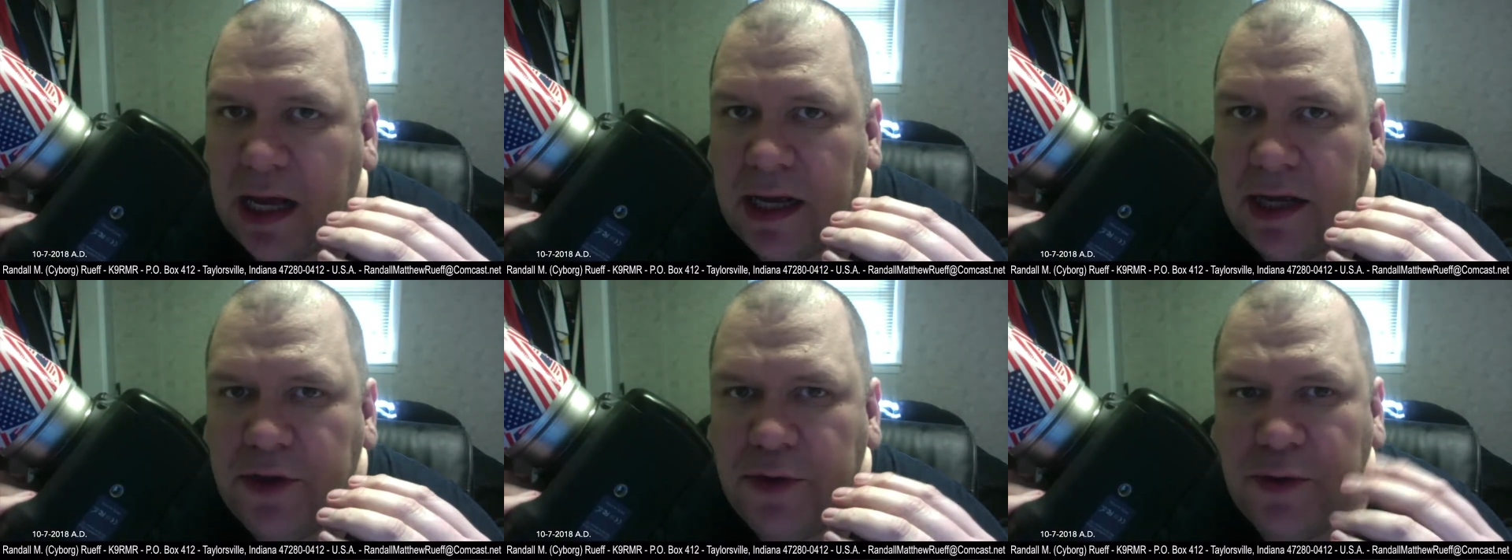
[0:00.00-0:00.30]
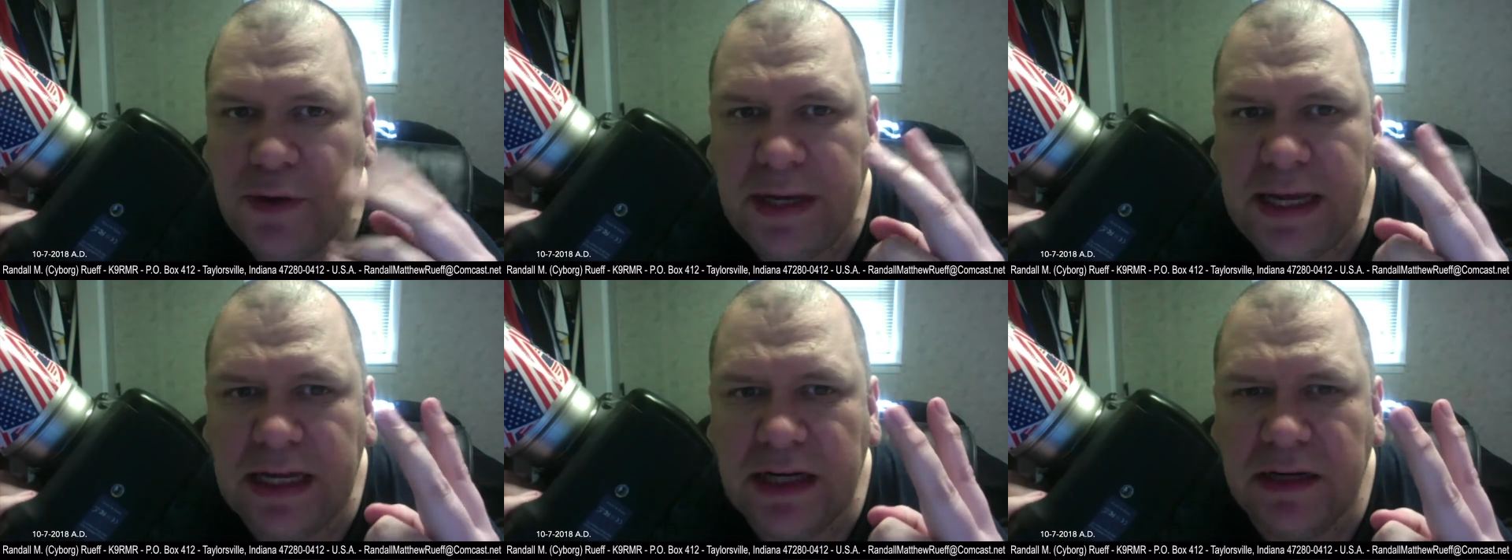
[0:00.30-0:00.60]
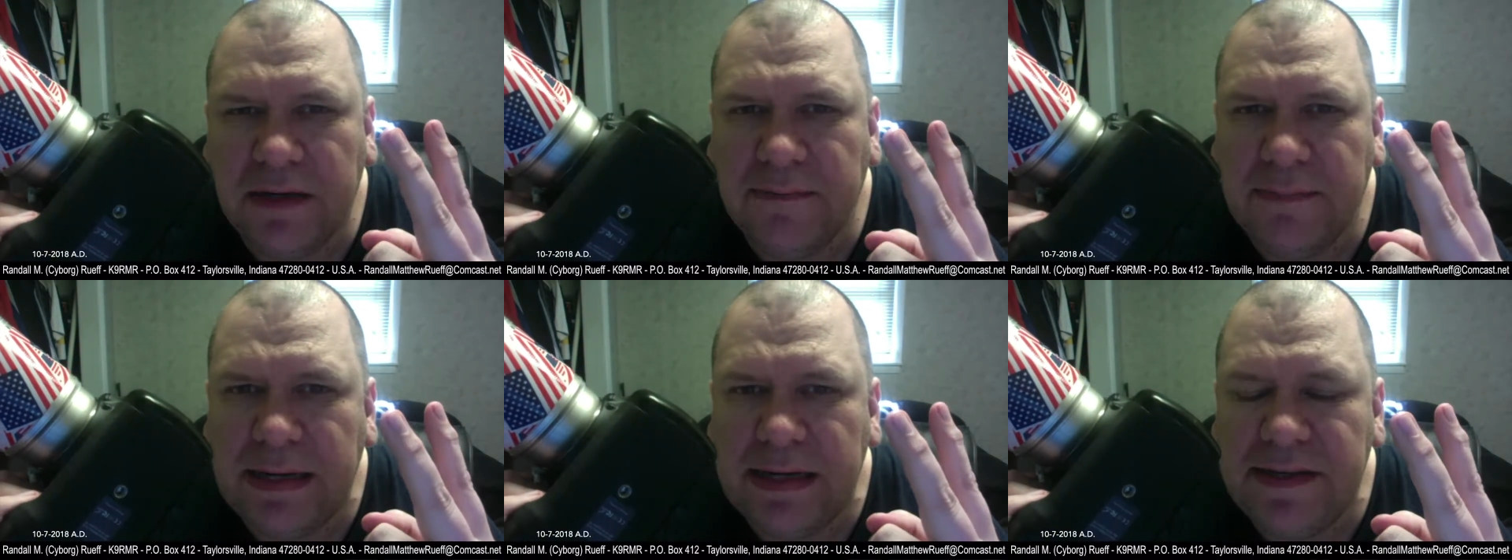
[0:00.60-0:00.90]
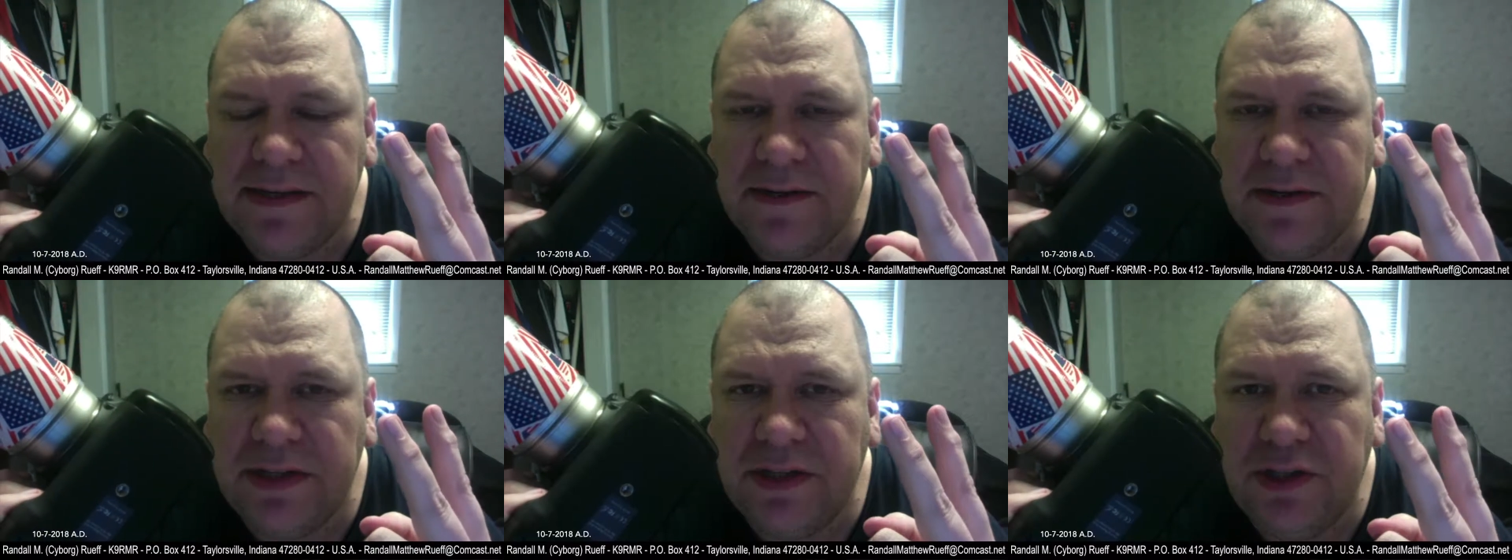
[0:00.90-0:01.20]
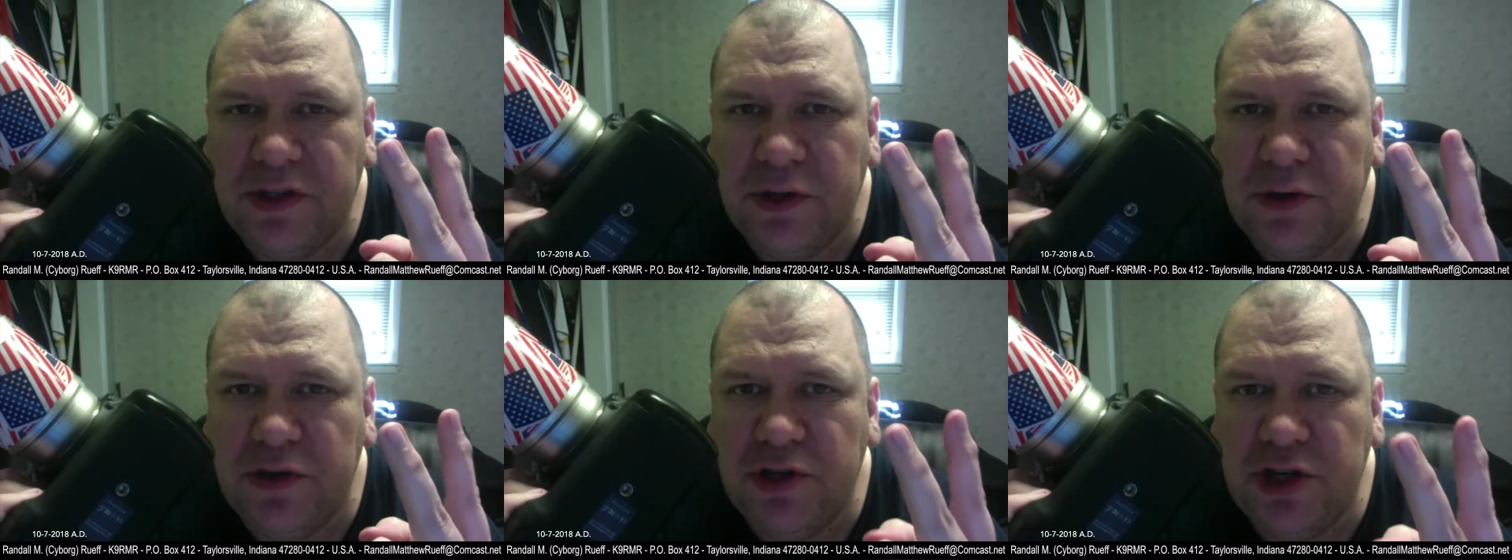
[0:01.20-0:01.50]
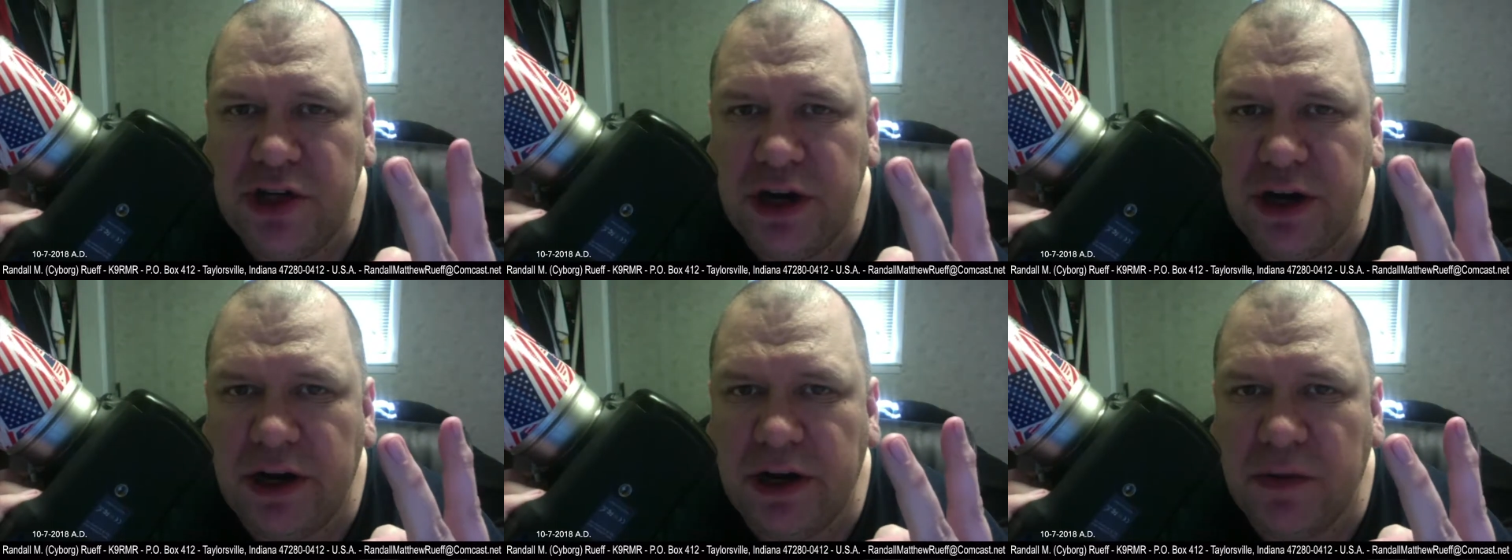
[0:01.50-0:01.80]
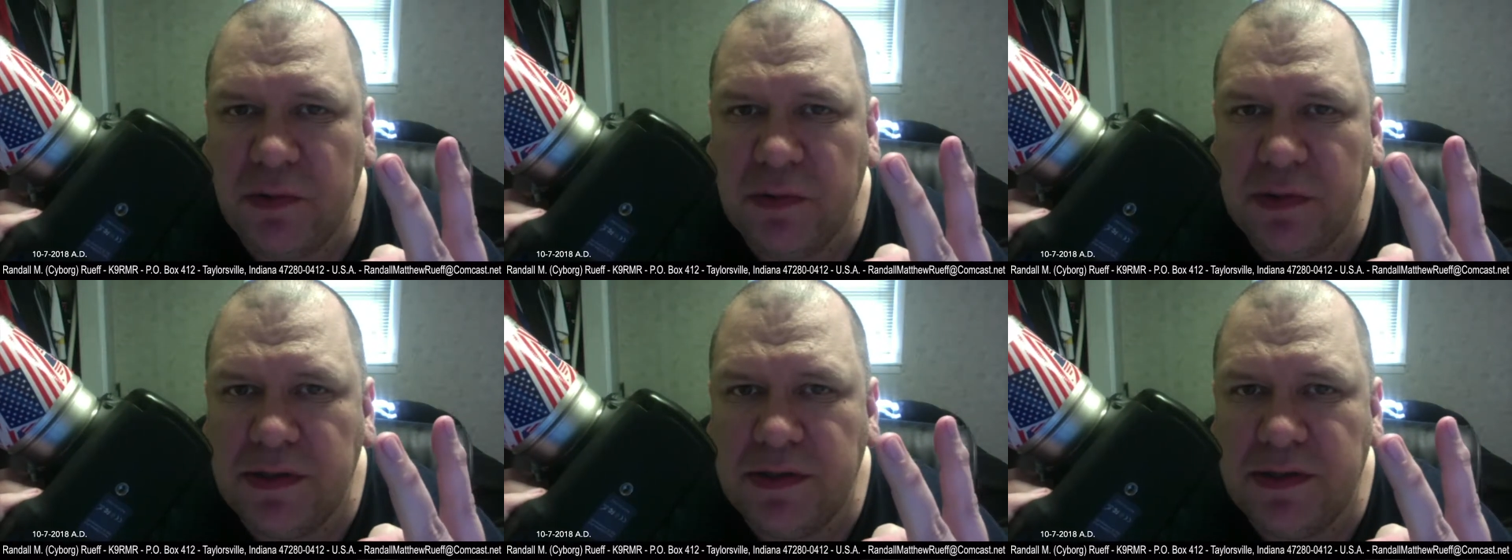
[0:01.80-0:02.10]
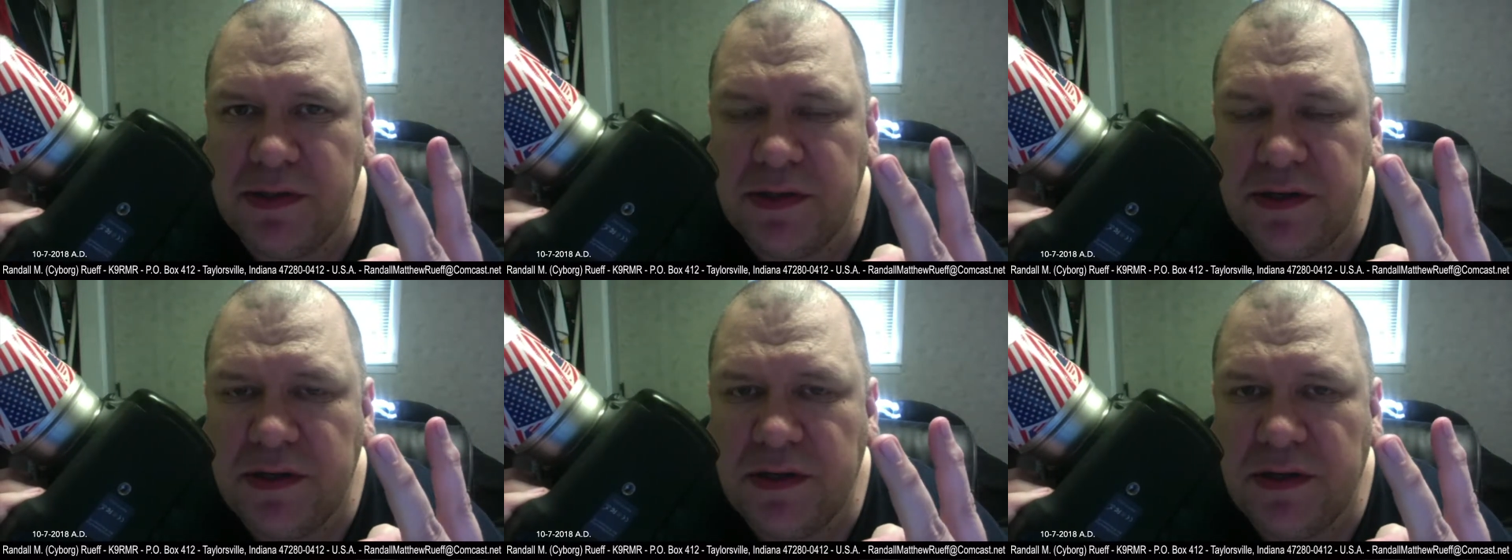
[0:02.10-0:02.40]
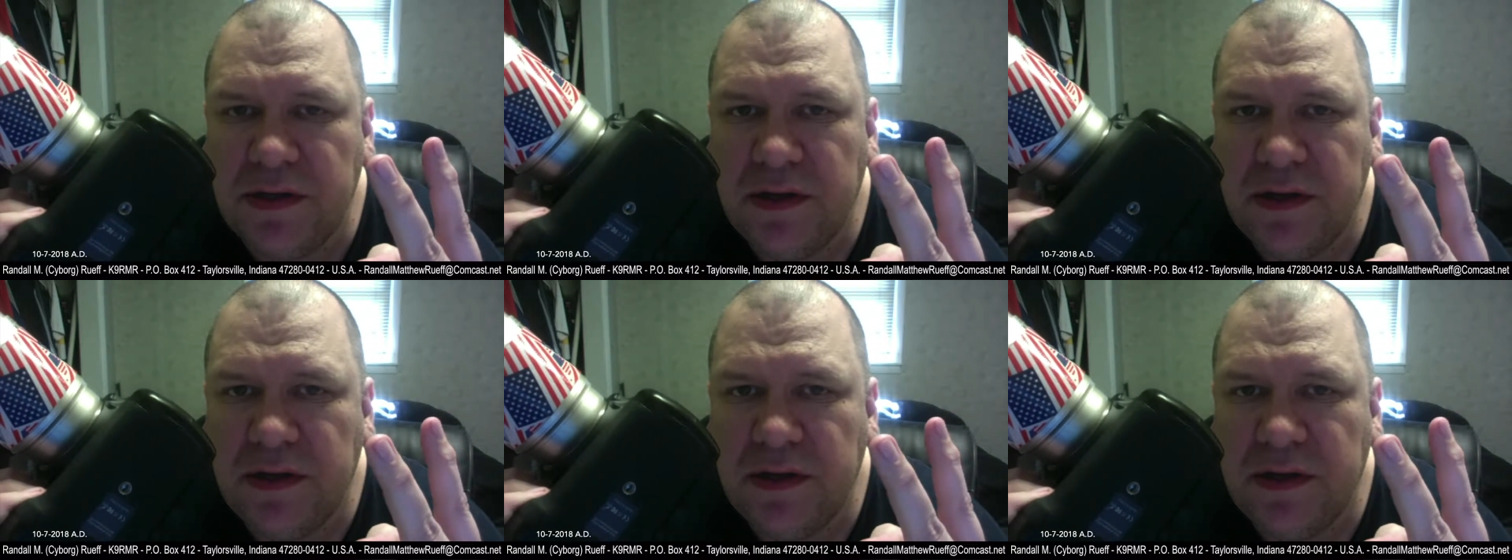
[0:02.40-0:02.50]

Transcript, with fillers: you can get basically two generic ones